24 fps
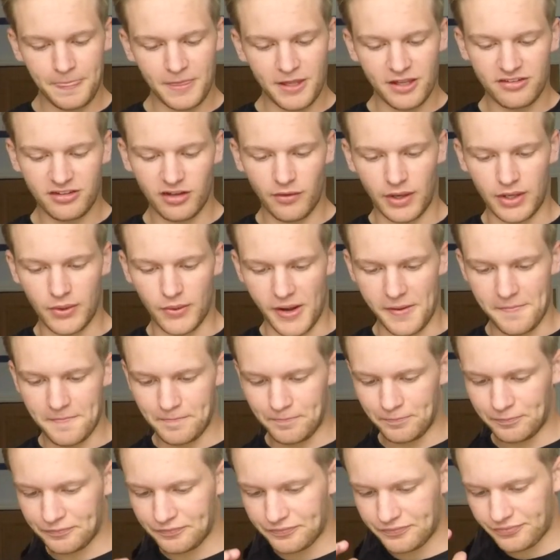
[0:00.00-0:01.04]
So anyway,
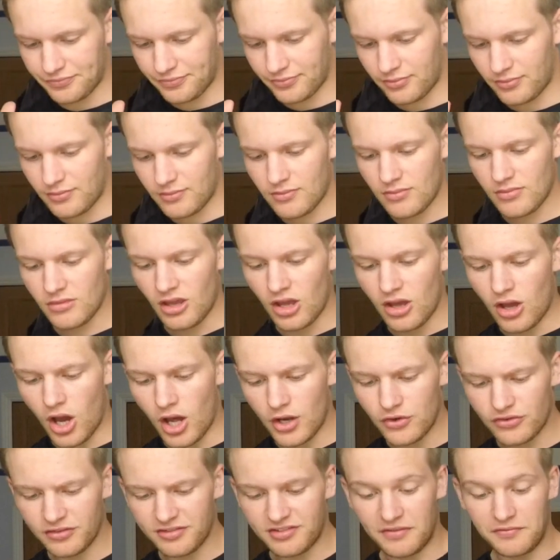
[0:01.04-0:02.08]

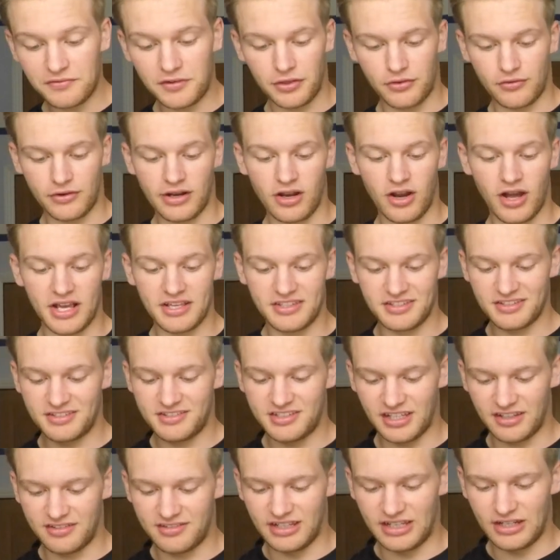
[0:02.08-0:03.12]
173 likes,
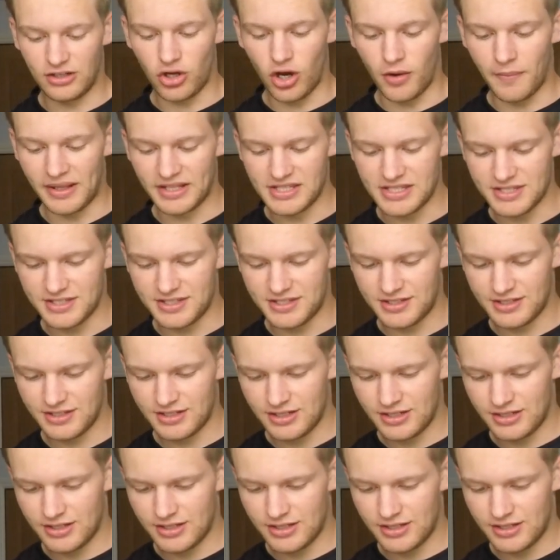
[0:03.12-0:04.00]
16 comments,